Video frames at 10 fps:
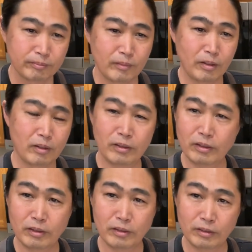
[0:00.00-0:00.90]

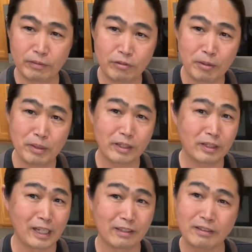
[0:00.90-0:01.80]
uh, if you're making
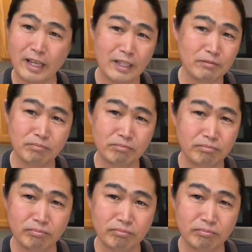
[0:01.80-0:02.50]
like 10,